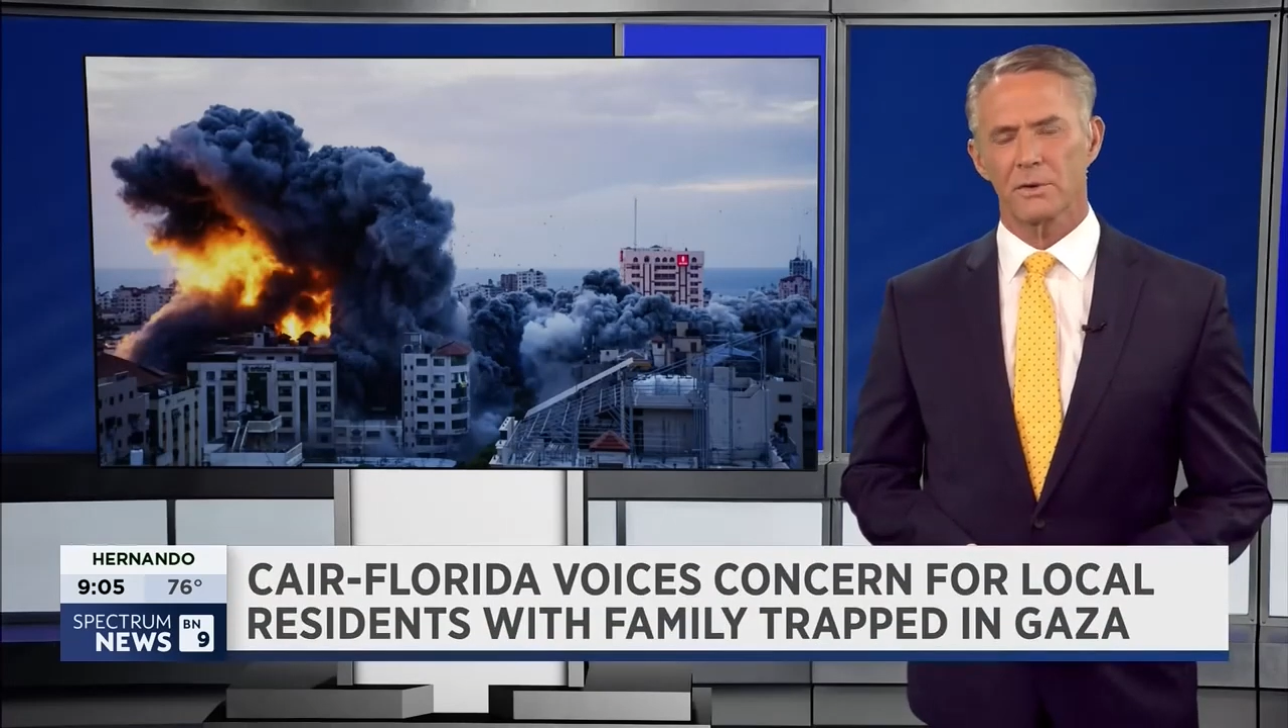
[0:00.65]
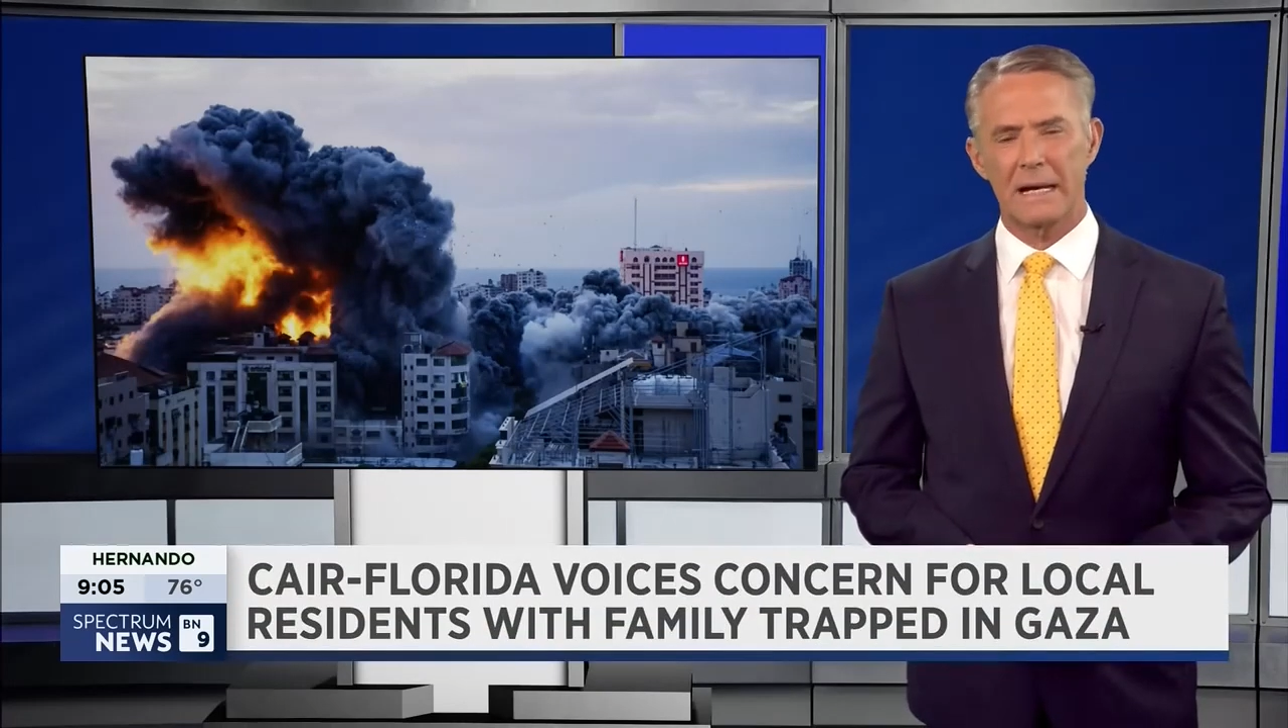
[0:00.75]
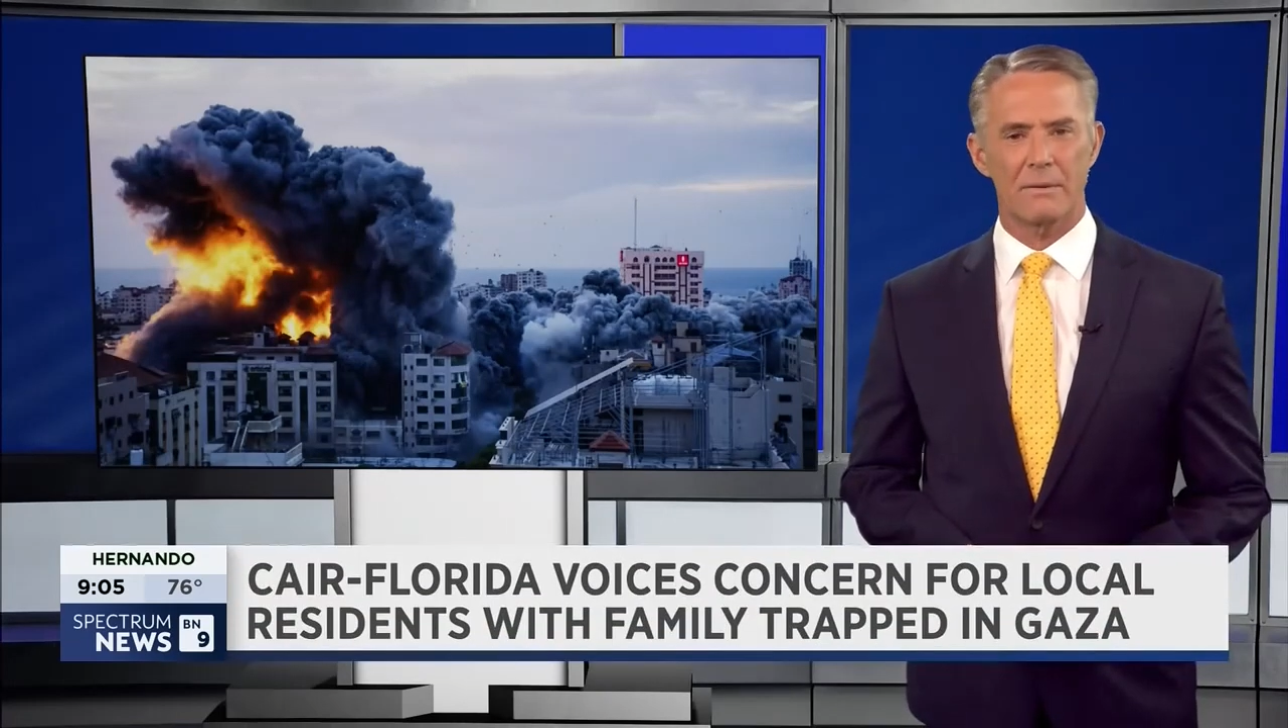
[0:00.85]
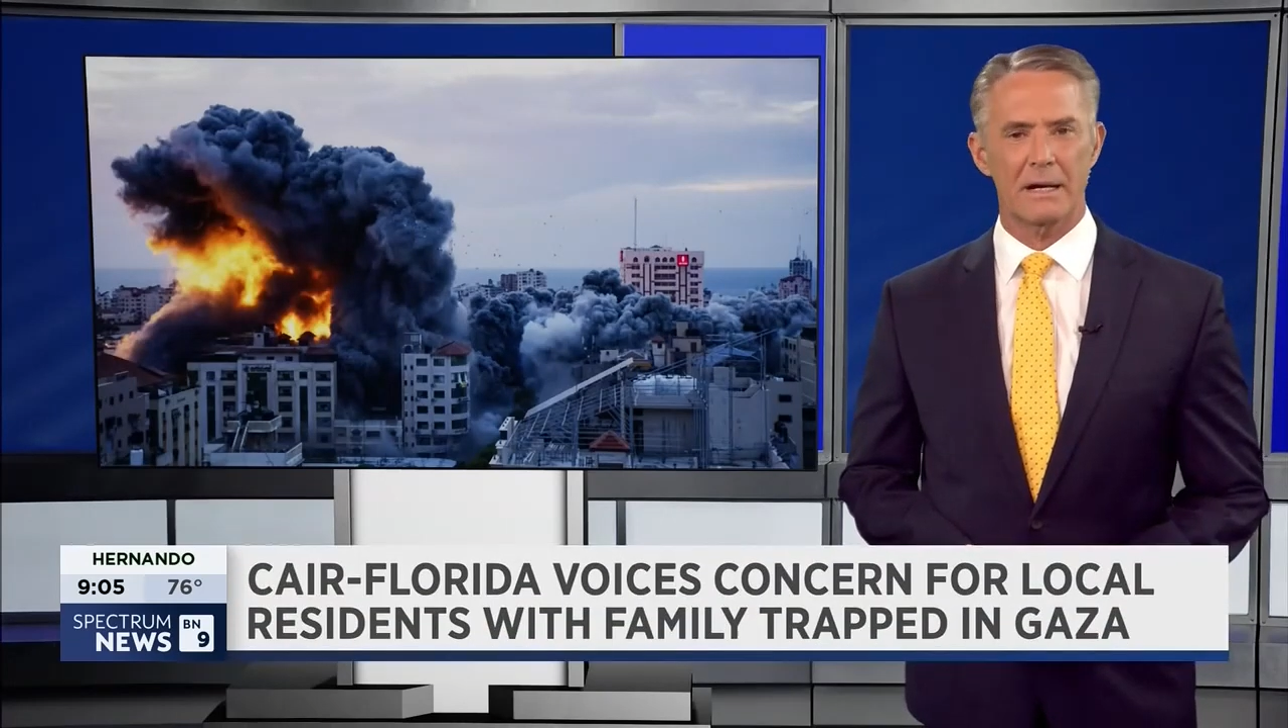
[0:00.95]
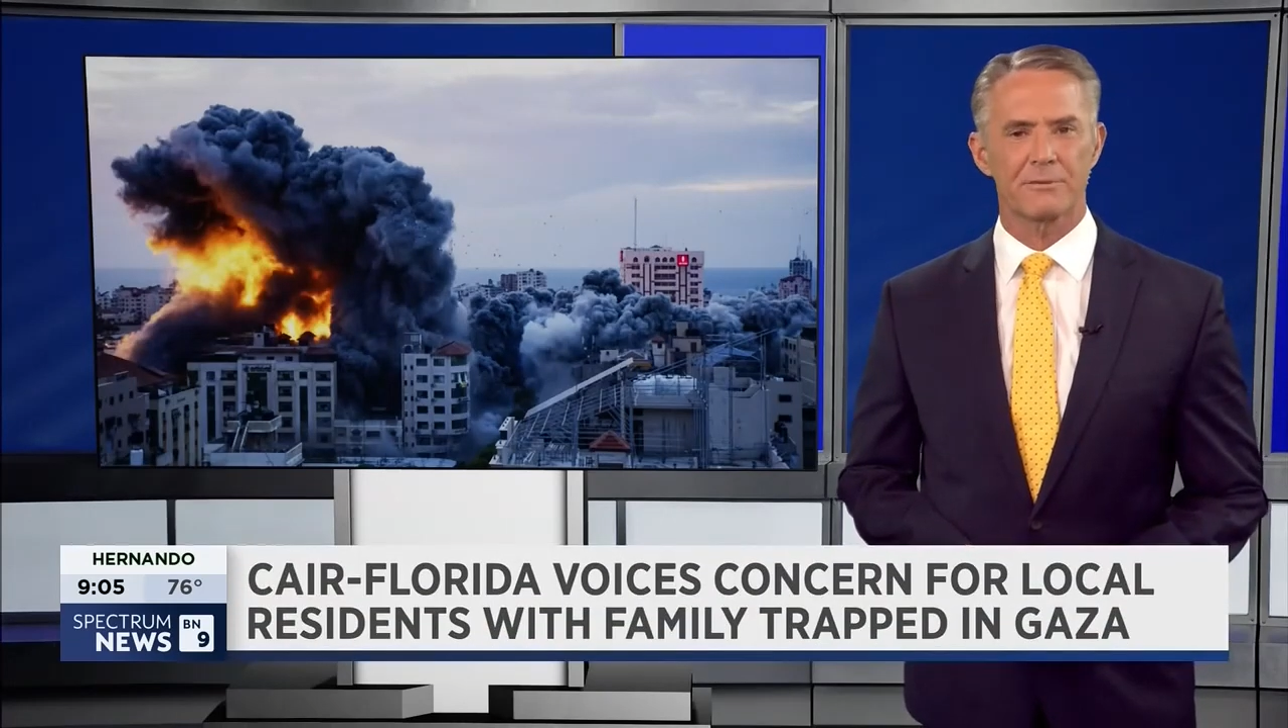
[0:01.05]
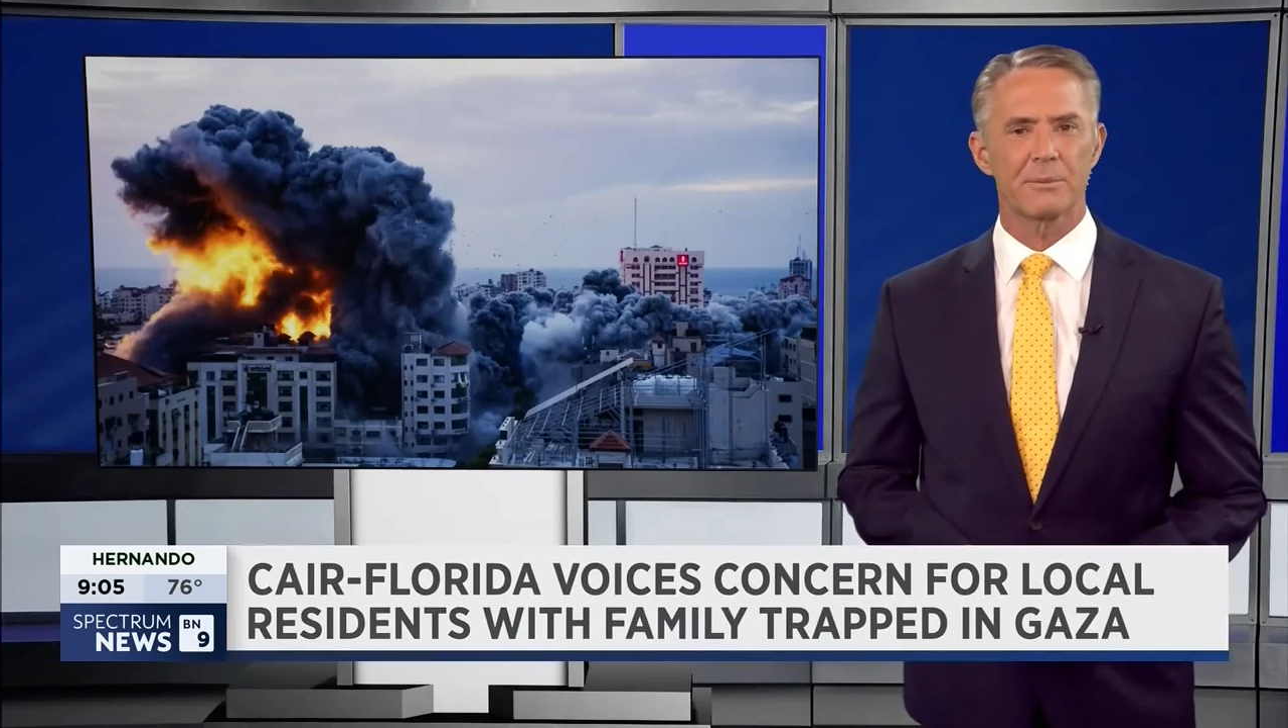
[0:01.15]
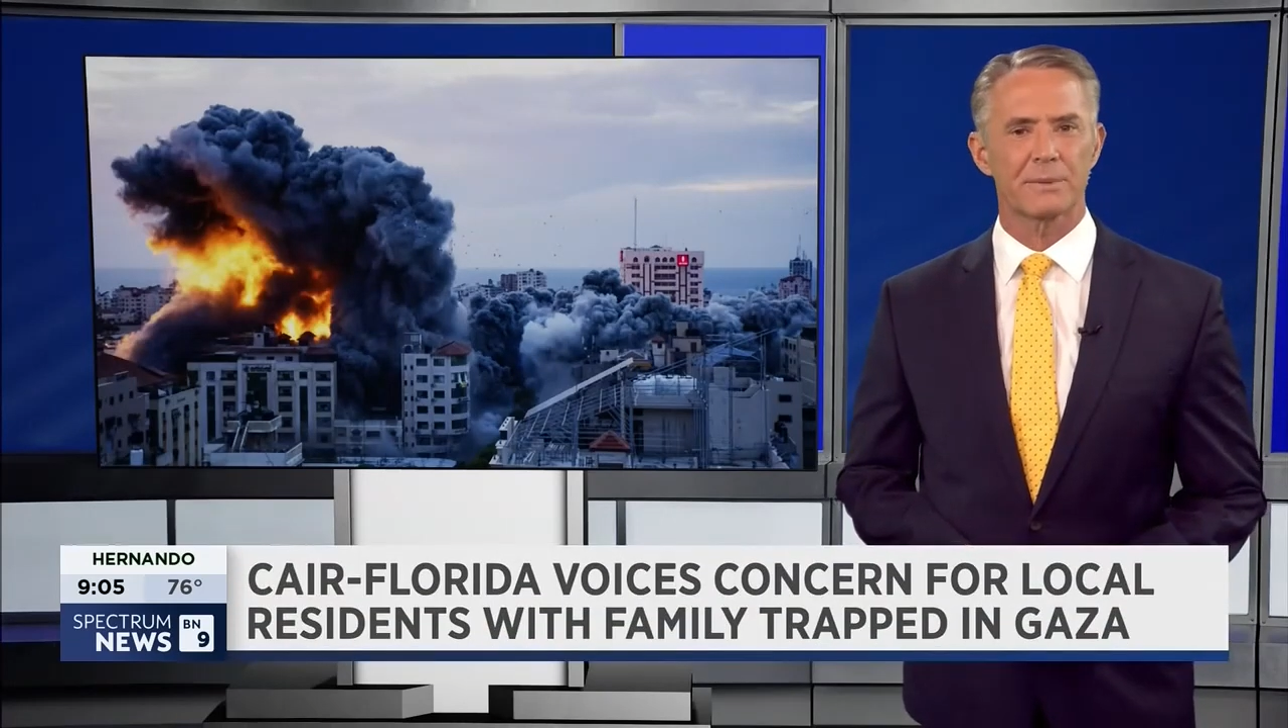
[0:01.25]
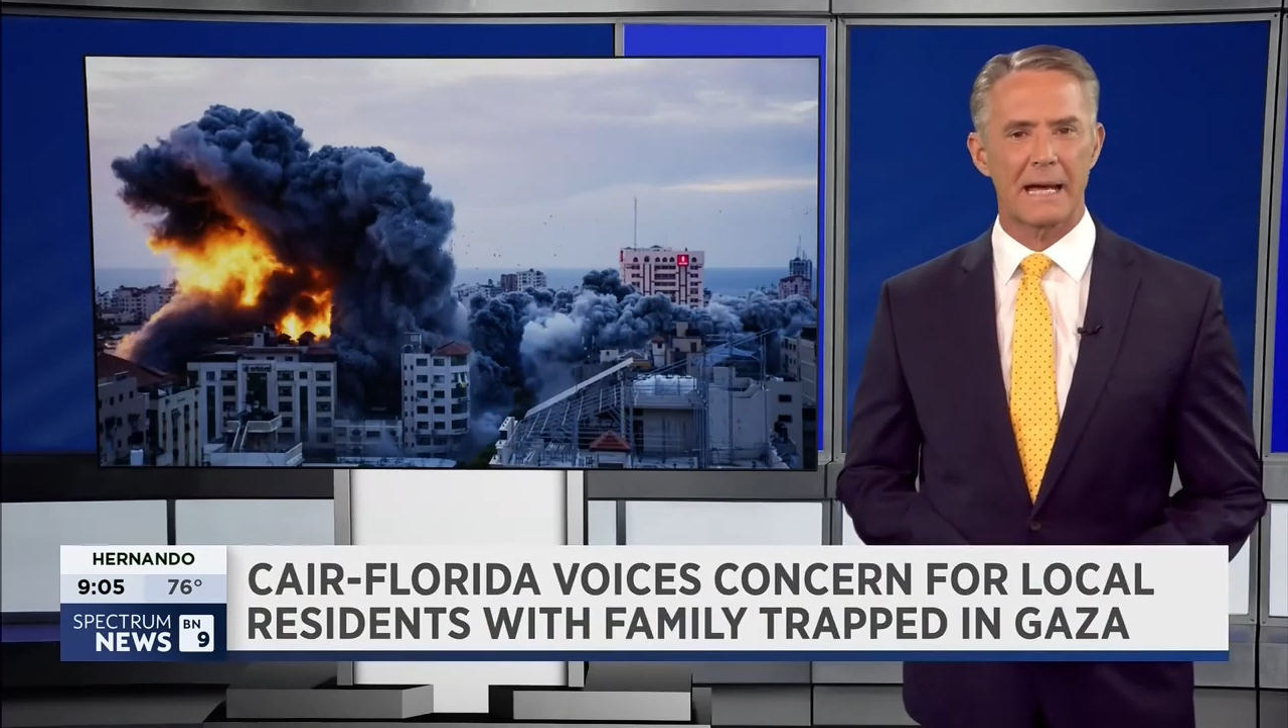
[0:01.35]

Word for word: hearing from